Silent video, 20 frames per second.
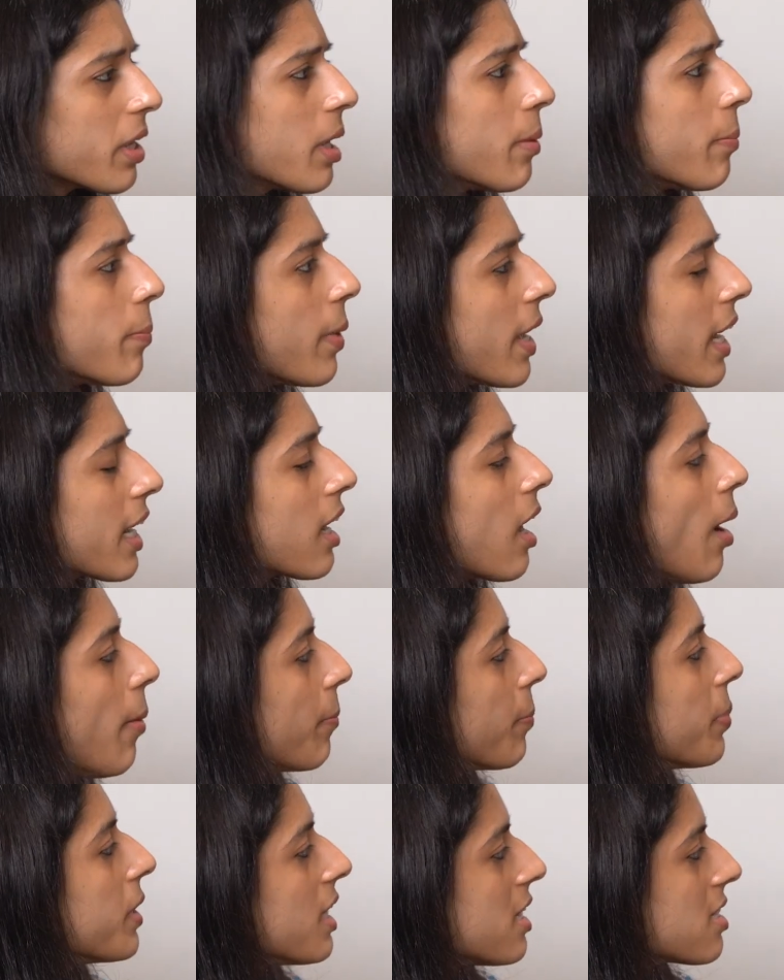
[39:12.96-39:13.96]
many big
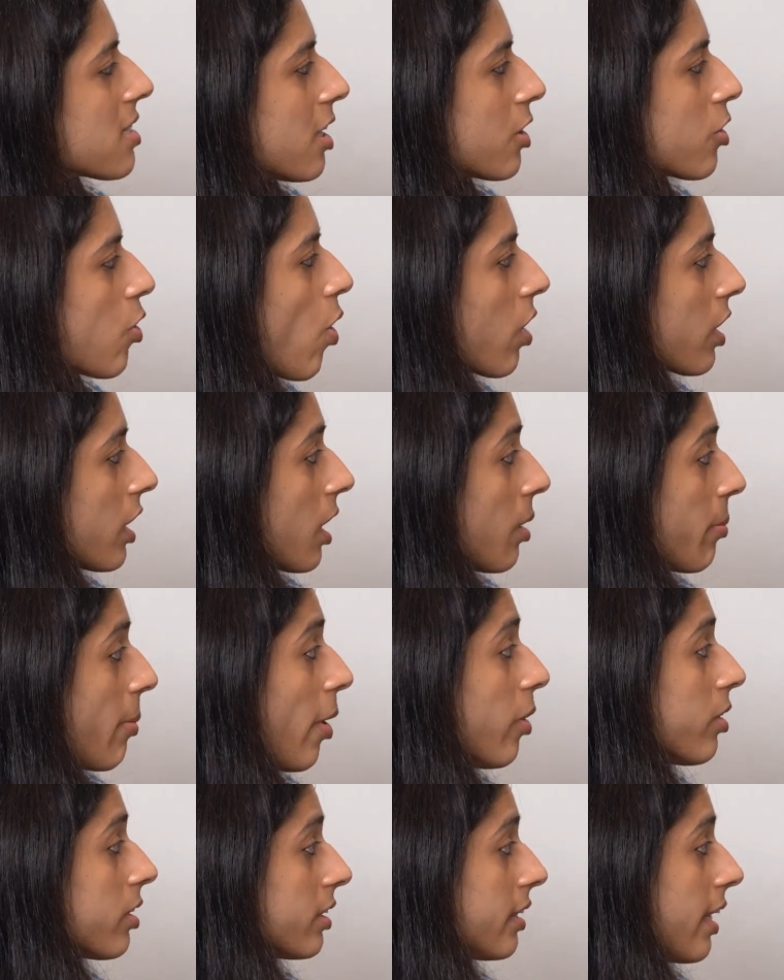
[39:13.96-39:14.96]
companies are talking
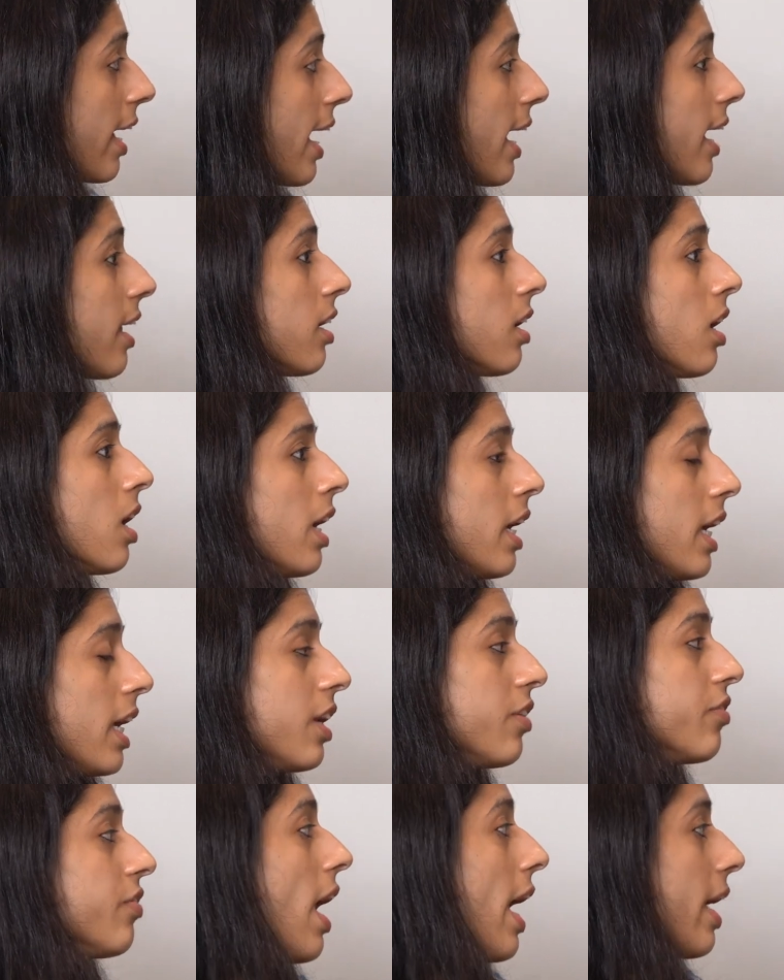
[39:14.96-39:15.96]
about their
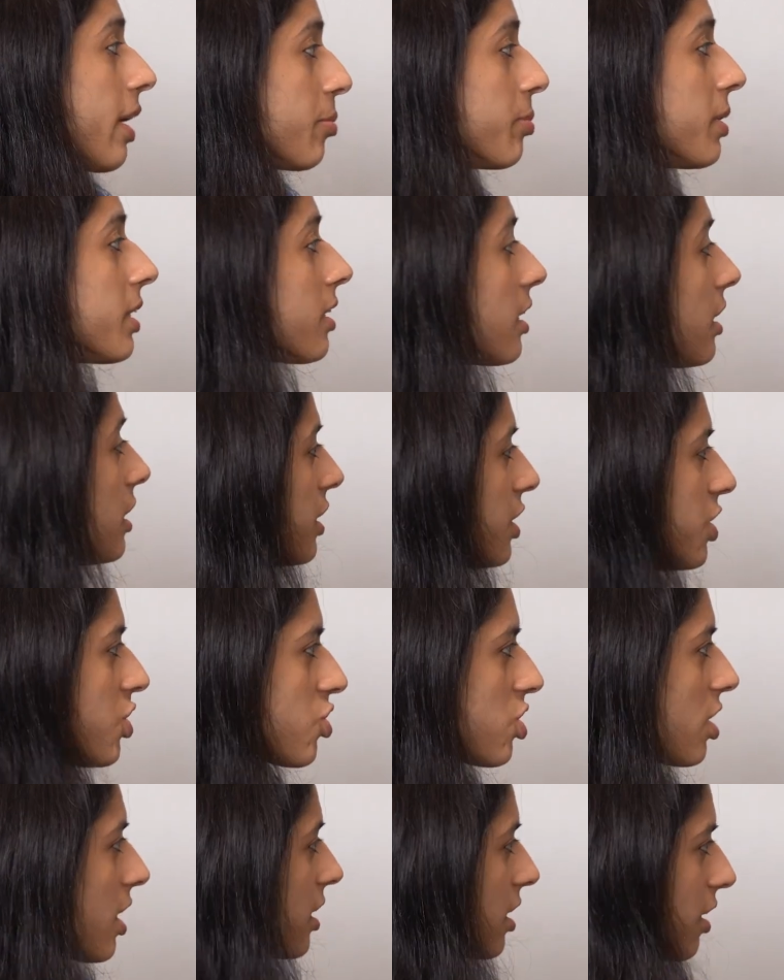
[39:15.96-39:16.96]
environmental
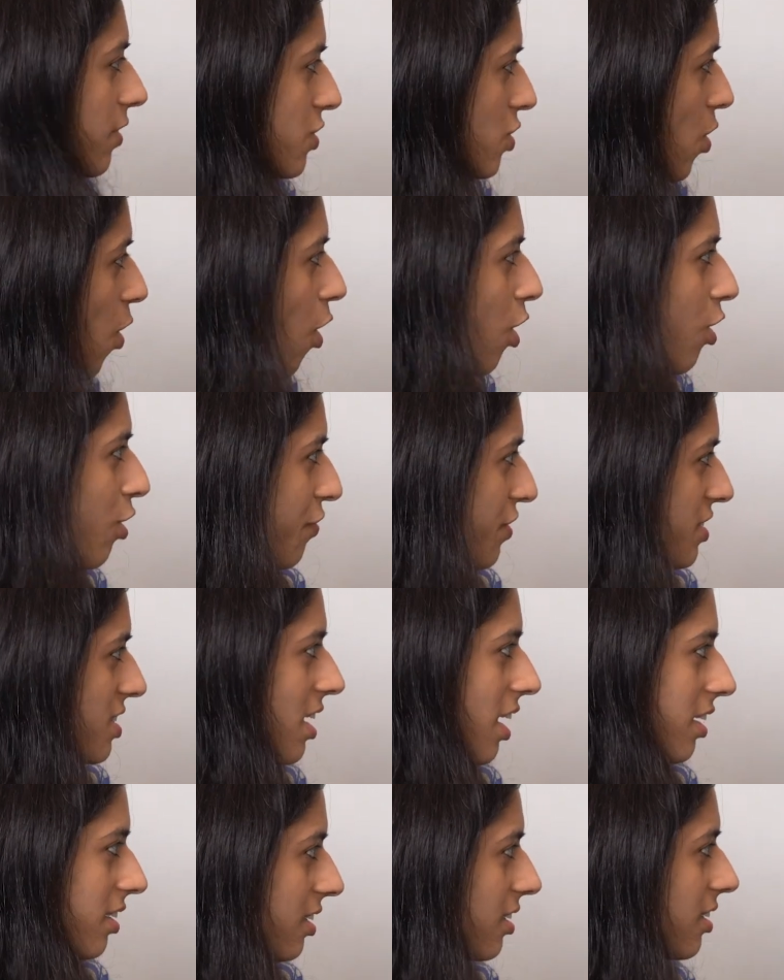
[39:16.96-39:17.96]
initiatives. Yes. All of a
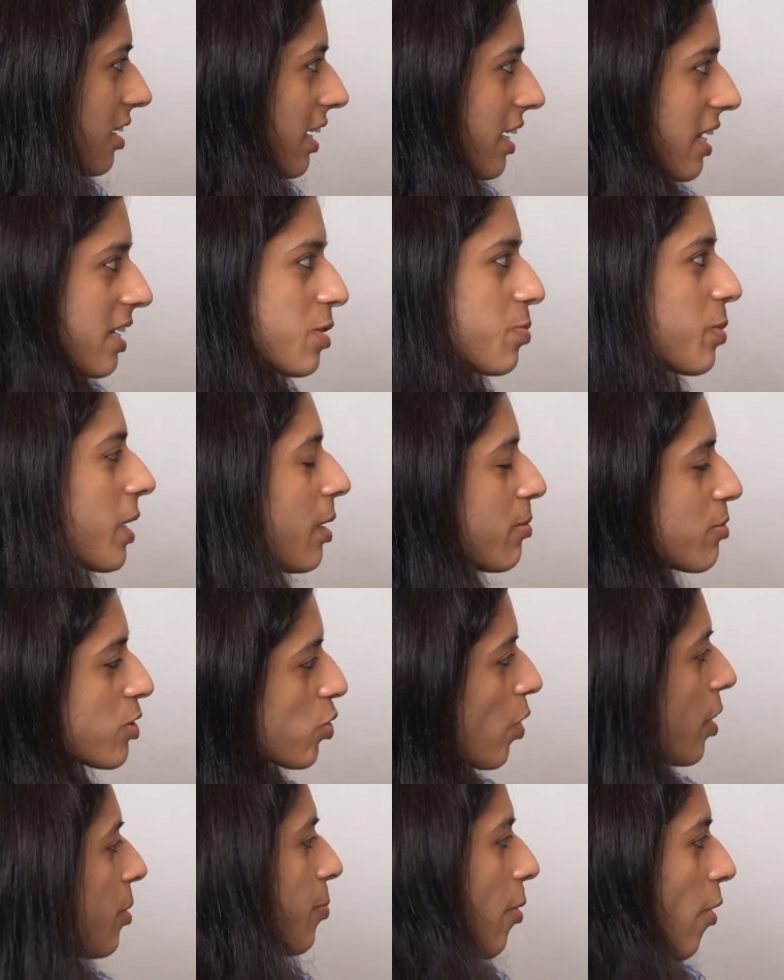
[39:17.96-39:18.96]
sudden, it yes. has become
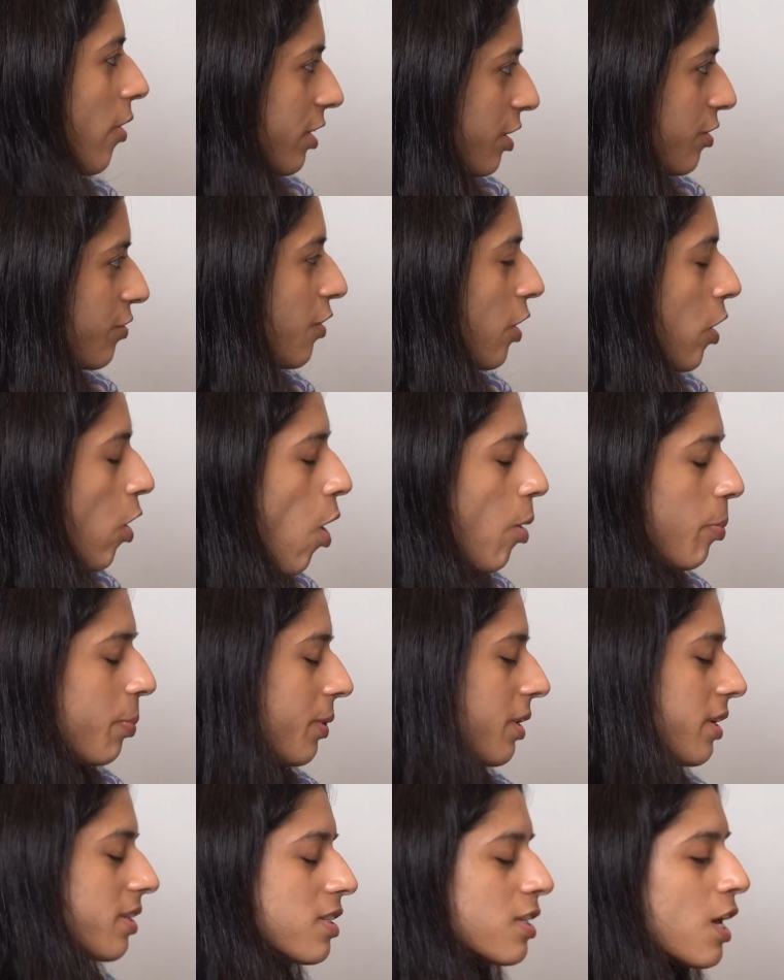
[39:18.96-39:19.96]
so important for
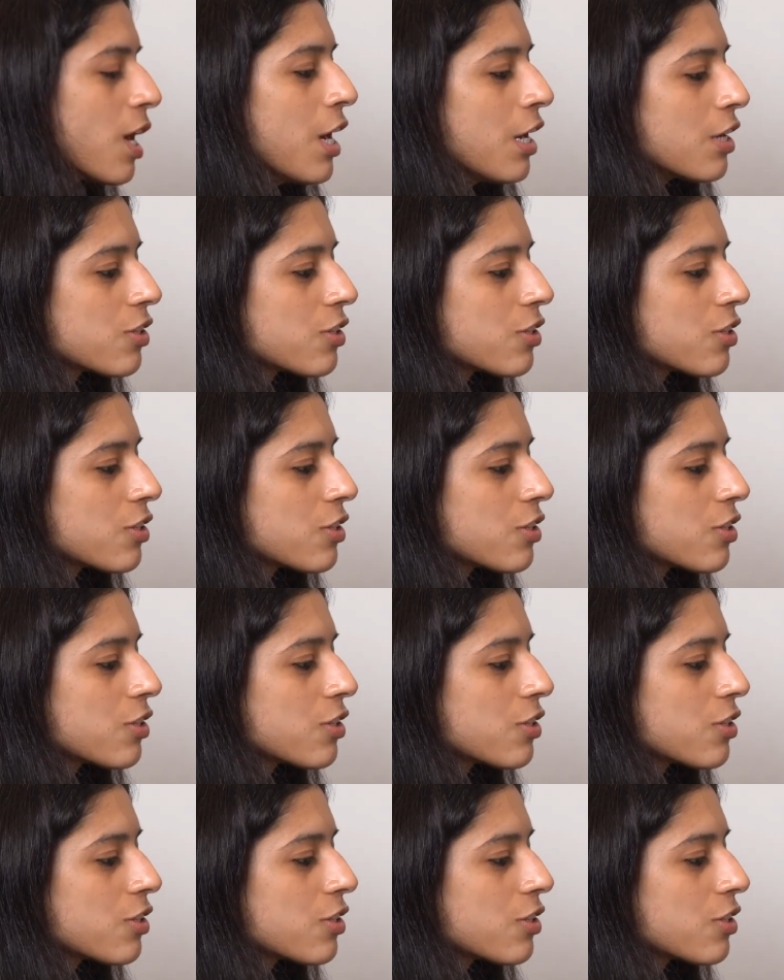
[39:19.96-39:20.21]
corporates.